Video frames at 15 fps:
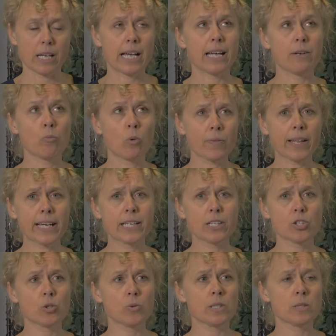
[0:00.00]
And what they can
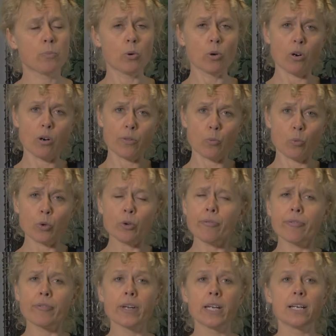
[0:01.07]
do is put it on the
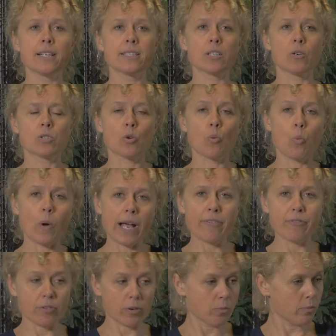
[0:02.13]
roof, so it's away
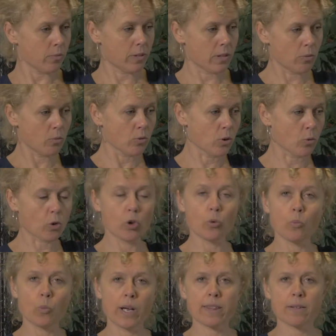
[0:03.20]
from the
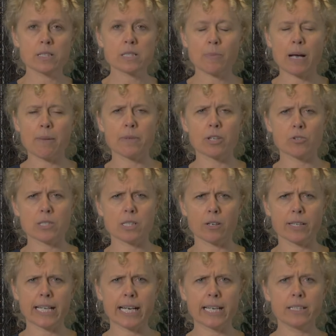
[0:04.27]
room where the smart meter is
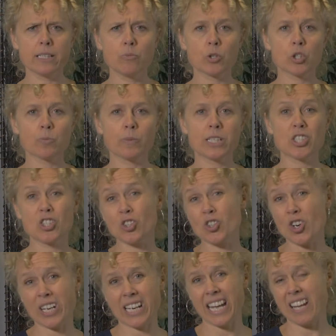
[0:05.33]
located, which means you're
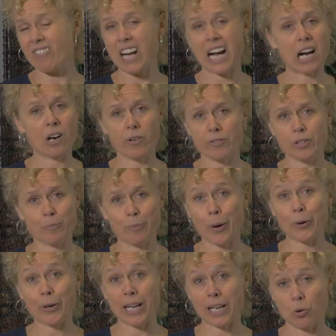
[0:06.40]
not going to have RF
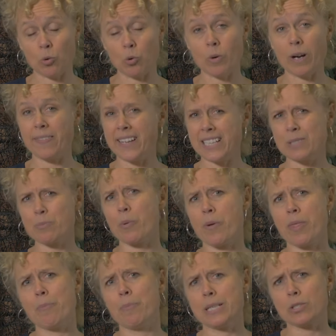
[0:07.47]
component at all, and that's probably
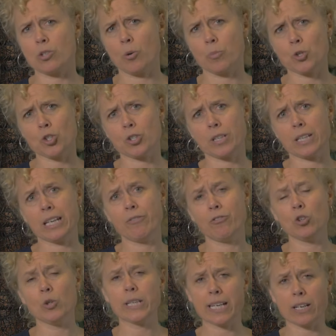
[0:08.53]
the best option if
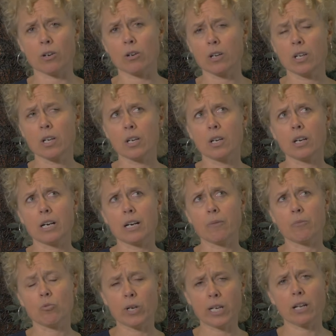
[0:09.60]
you cannot
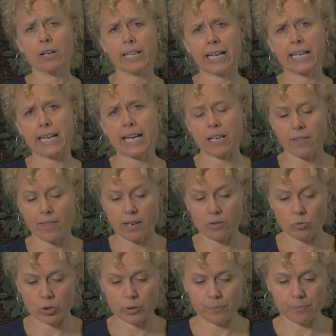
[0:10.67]
relocate out of that
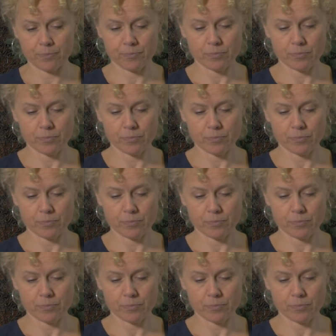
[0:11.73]
room.